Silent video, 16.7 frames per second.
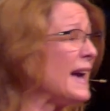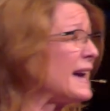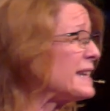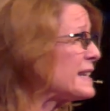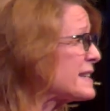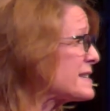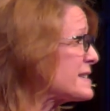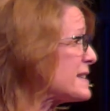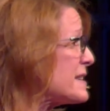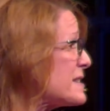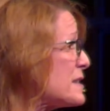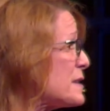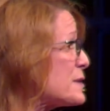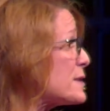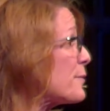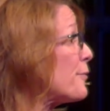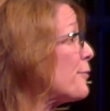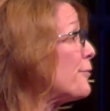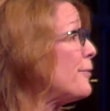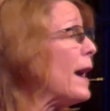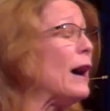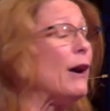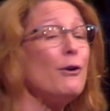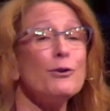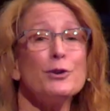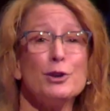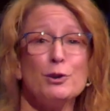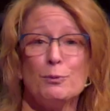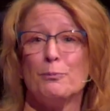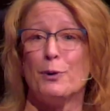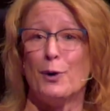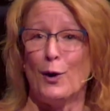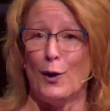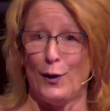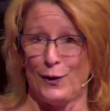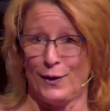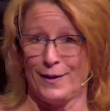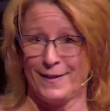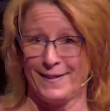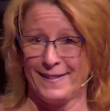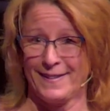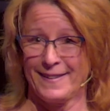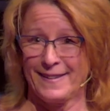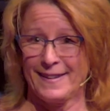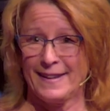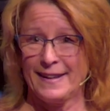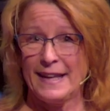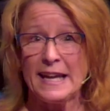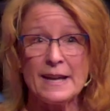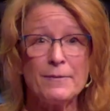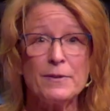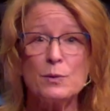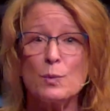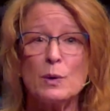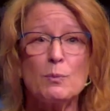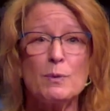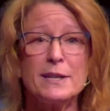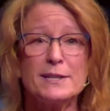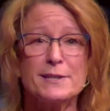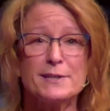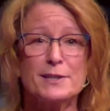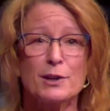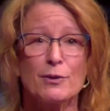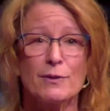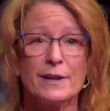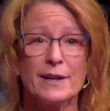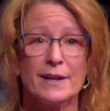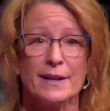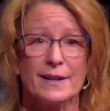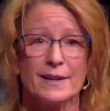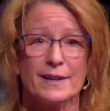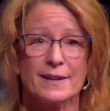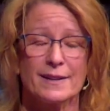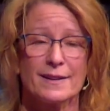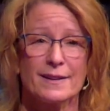and existence valuable, even when we disagree.